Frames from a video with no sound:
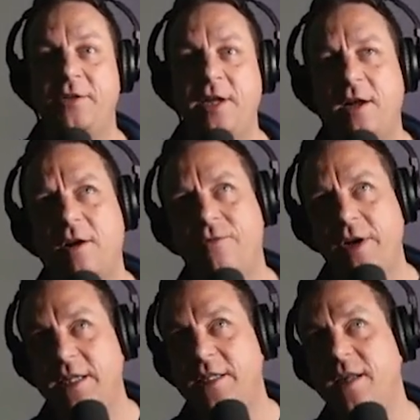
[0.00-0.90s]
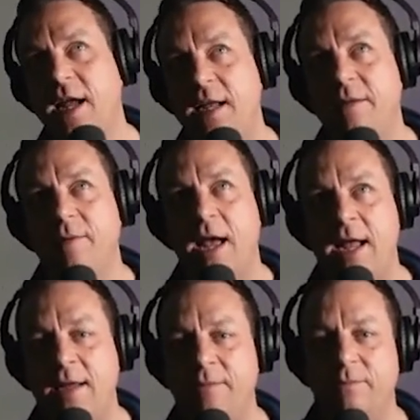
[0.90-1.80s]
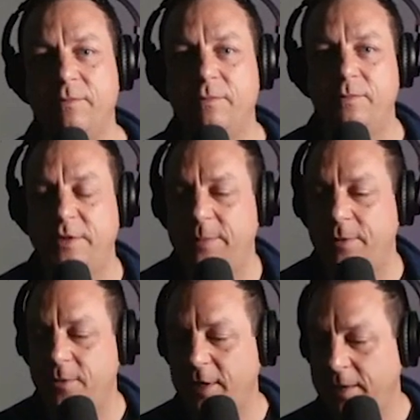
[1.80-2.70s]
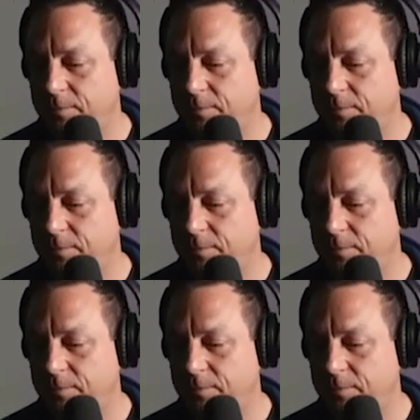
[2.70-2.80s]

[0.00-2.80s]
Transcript: 3.5 reeds, 8 tip opening.